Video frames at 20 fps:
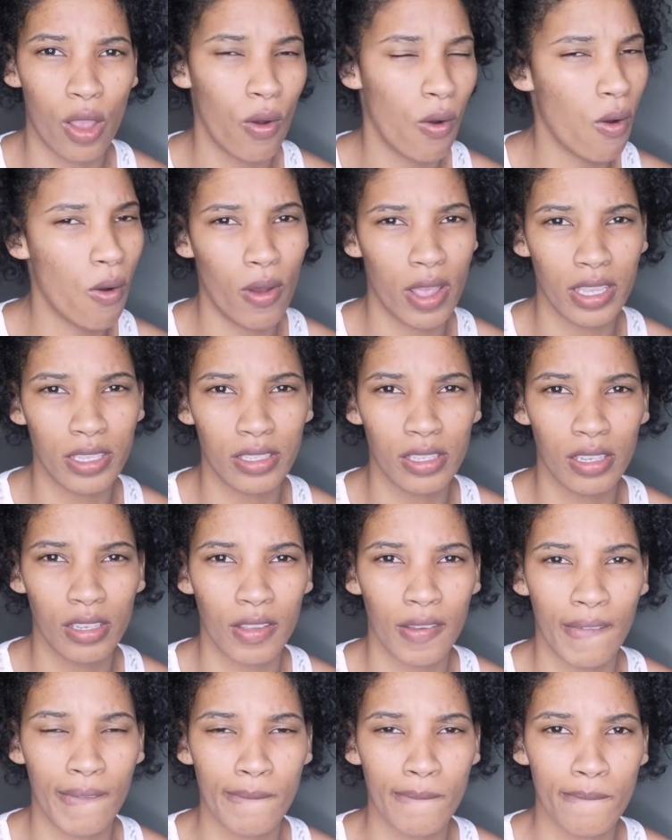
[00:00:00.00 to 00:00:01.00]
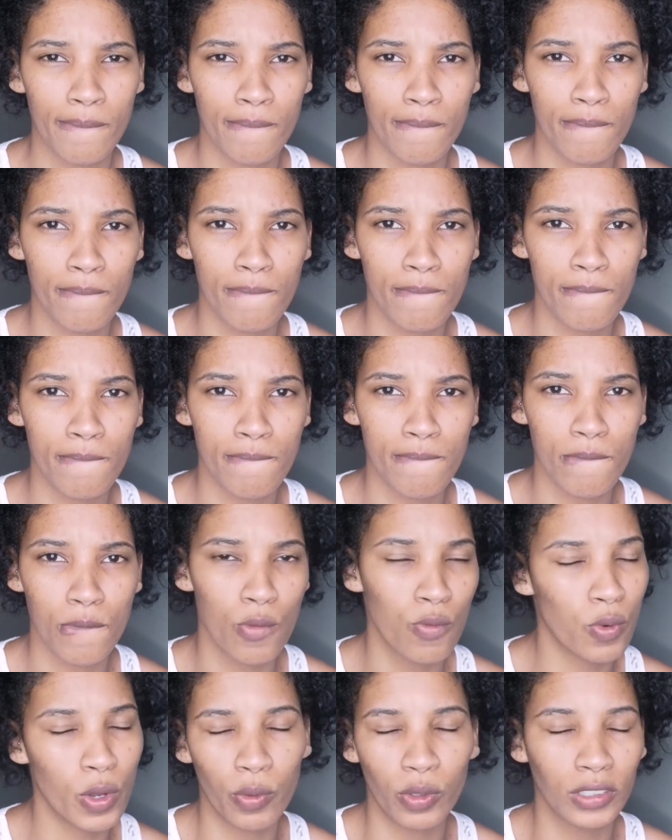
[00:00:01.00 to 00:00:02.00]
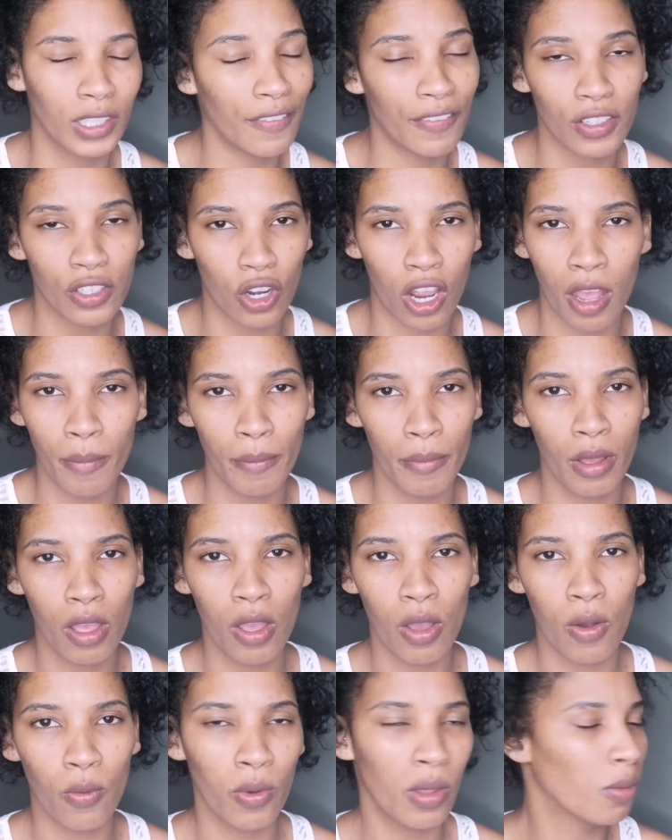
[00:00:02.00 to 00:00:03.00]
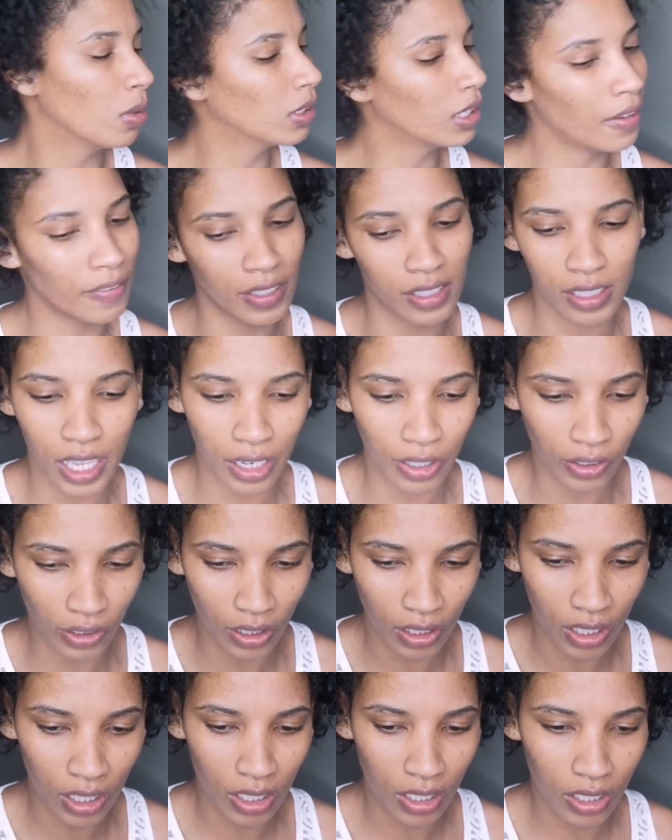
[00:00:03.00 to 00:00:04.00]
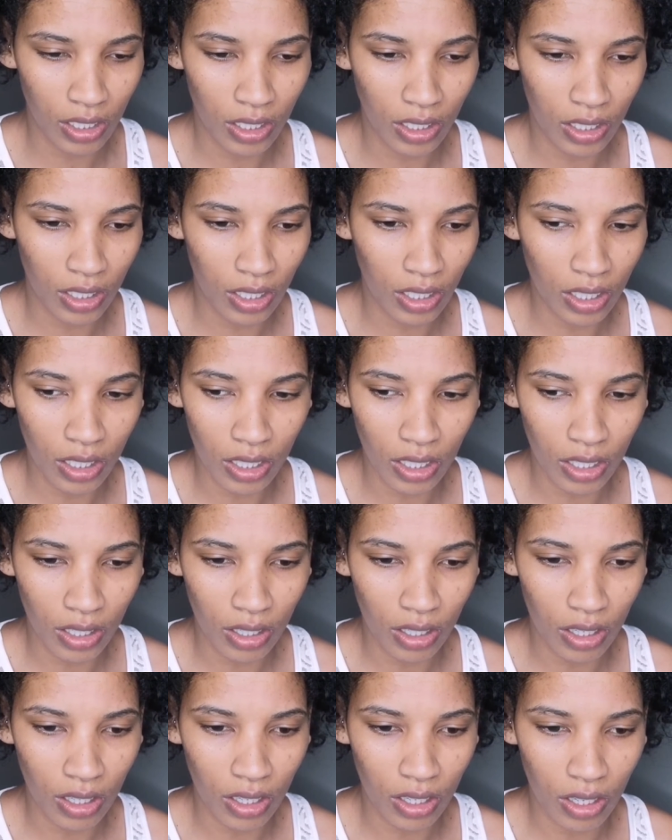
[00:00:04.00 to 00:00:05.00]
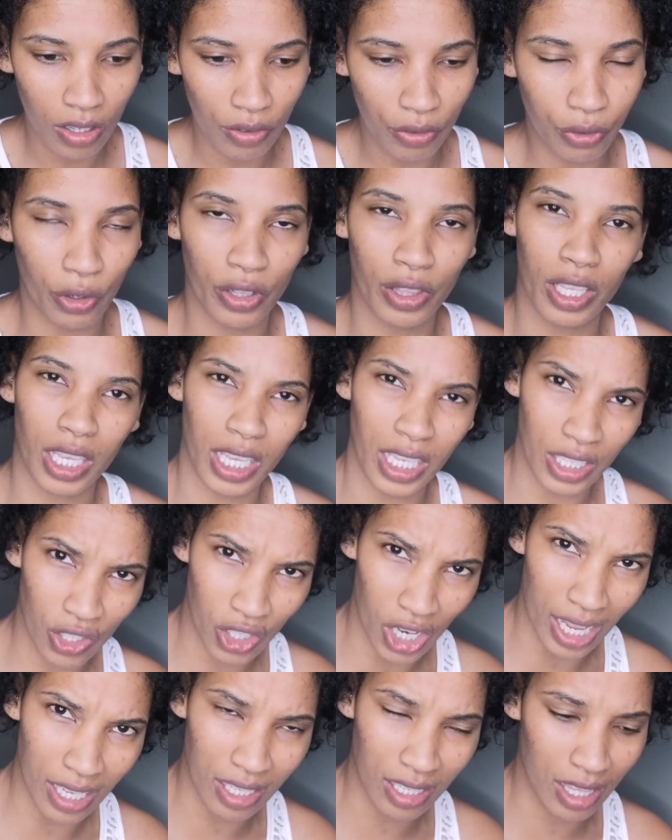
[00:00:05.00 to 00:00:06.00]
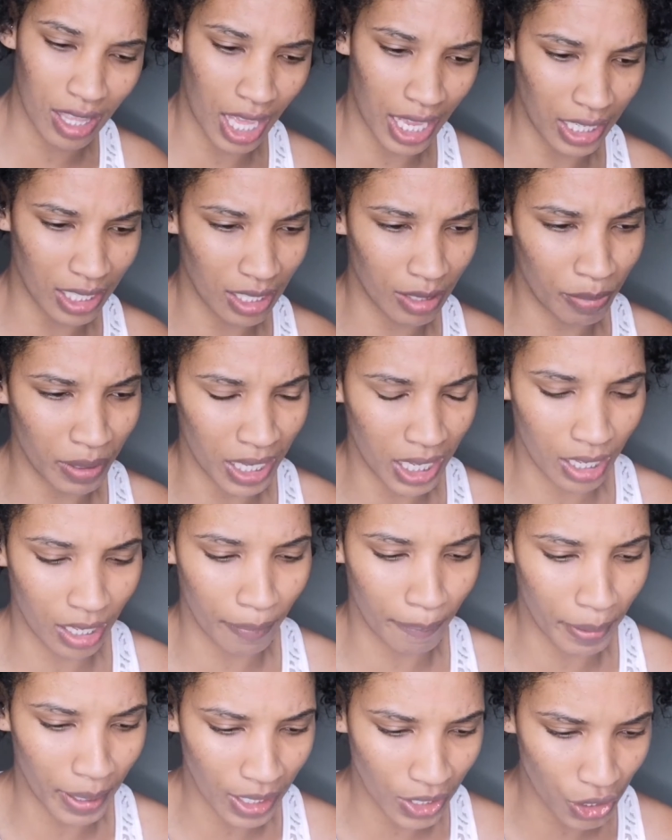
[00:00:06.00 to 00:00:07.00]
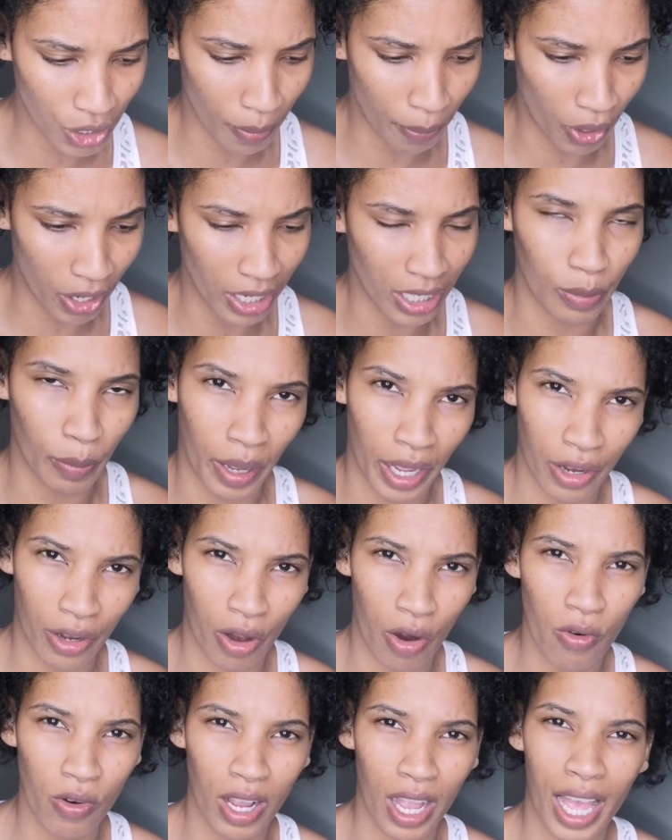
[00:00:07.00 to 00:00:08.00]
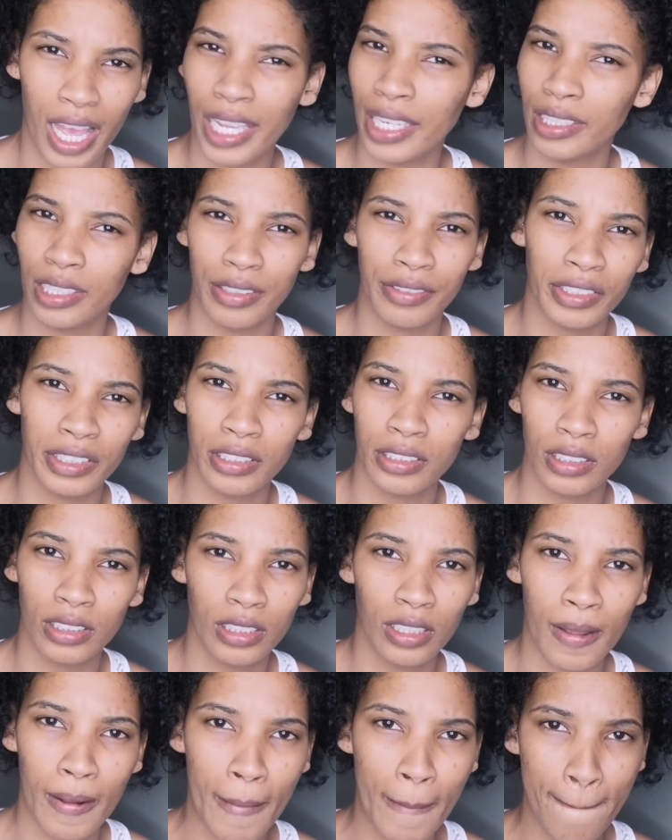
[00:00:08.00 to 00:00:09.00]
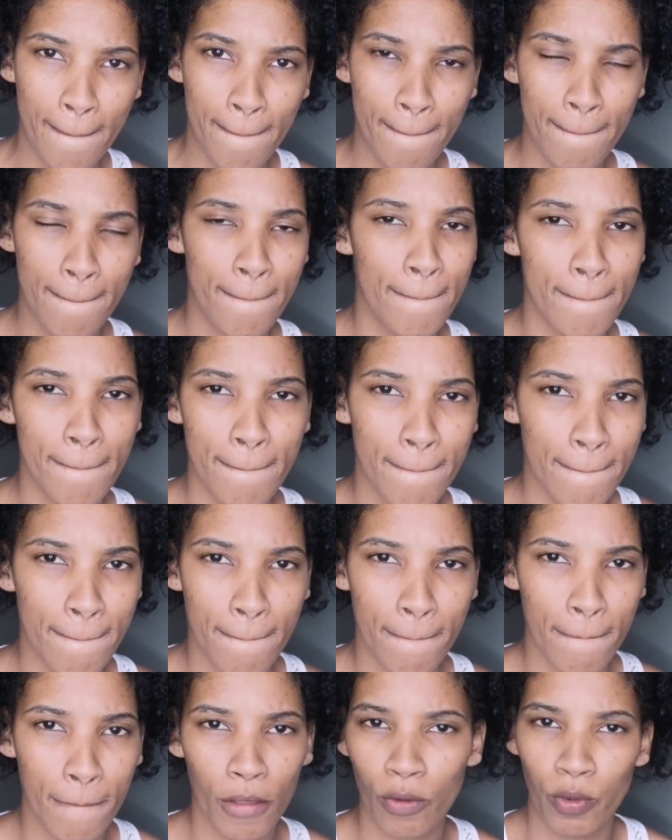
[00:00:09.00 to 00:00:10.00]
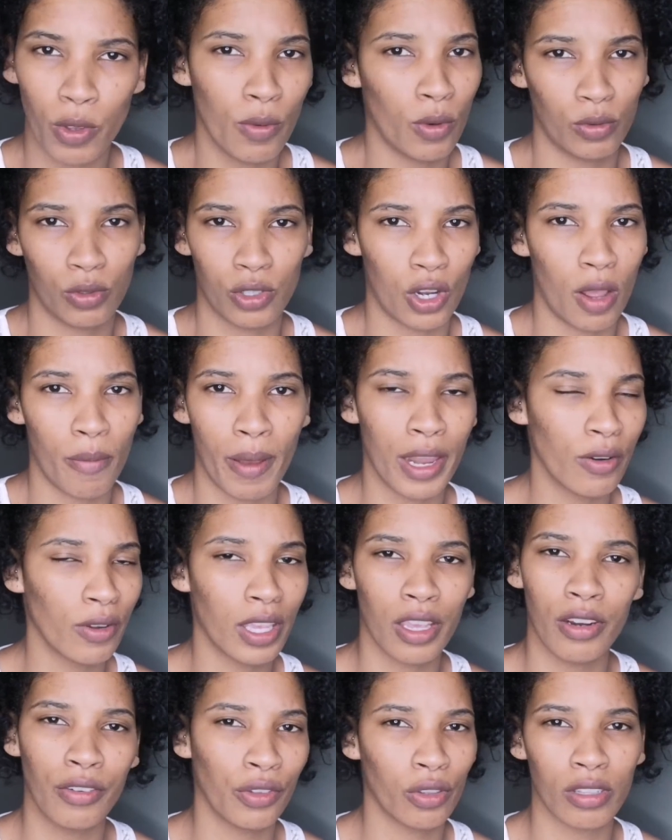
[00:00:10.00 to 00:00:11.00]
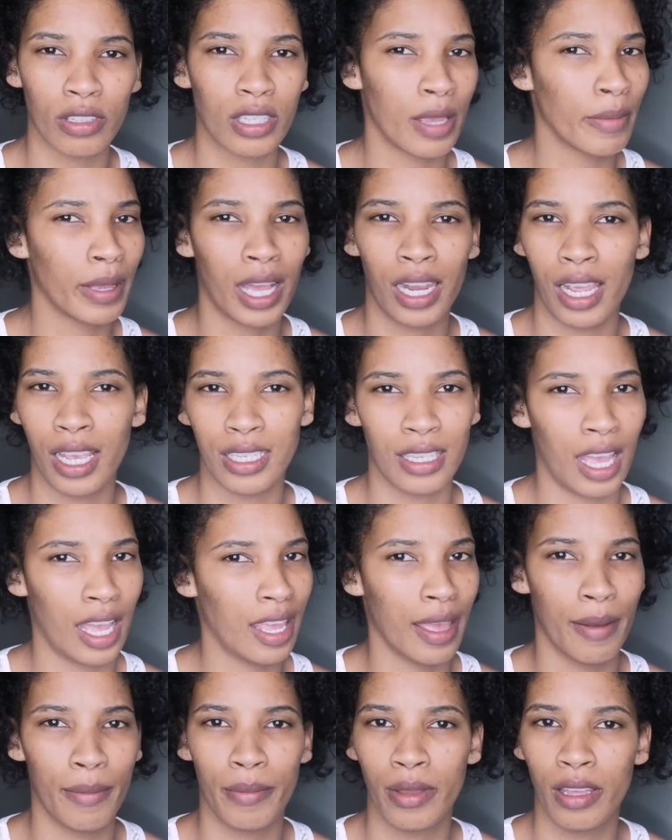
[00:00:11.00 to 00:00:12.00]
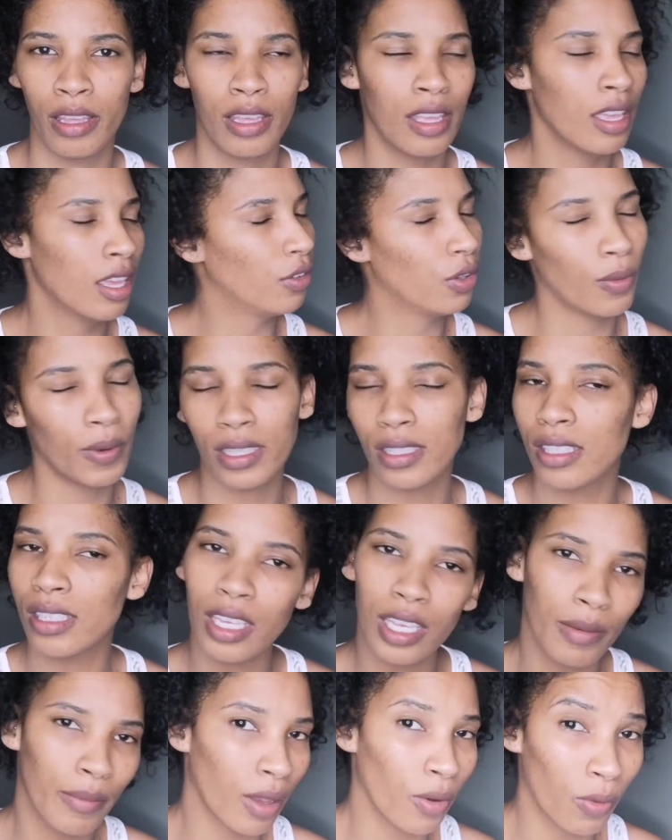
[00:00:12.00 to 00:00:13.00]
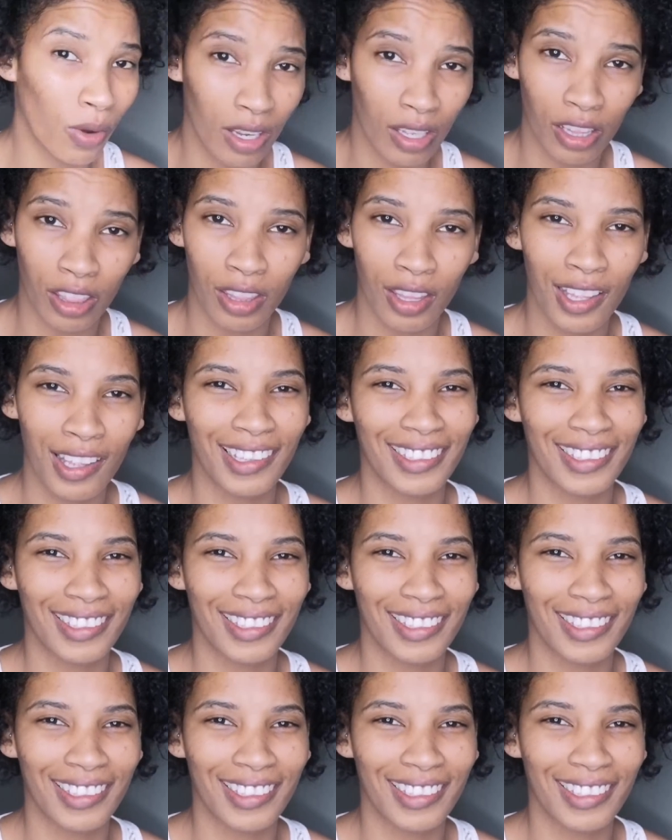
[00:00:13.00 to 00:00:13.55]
Always. We will never stop. We will never settle for the unjust that is being impinged upon us by our own kind even. We won't stop. I don't care if you're the same color as I am. If you ain't seeing my worth.